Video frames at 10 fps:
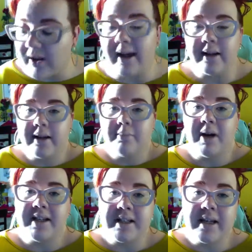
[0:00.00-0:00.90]
and
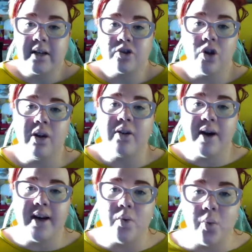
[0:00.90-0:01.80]
my skin
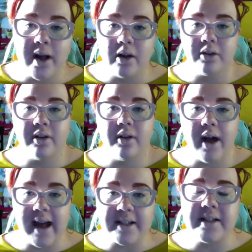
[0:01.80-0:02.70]
tolerated well the
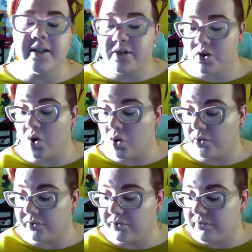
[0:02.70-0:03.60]
acid, so